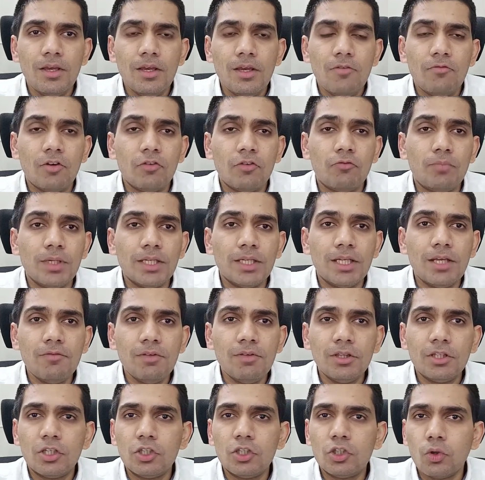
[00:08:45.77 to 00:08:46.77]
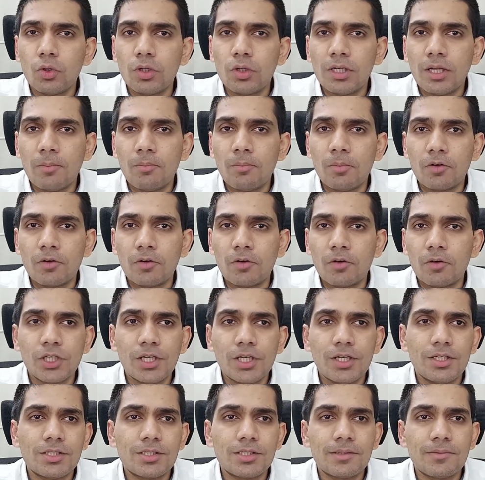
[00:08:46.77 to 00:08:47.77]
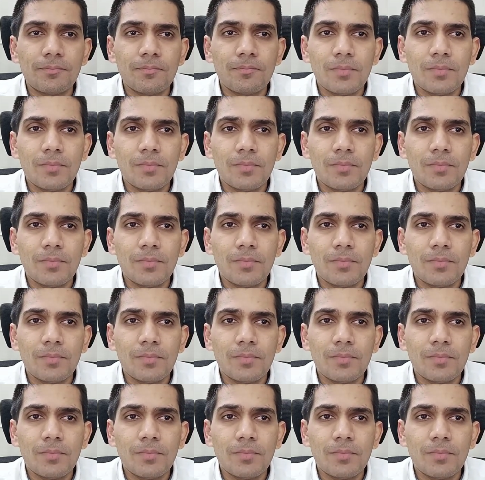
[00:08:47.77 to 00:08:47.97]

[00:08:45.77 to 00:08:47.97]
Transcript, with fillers: We've been given the total number of shares.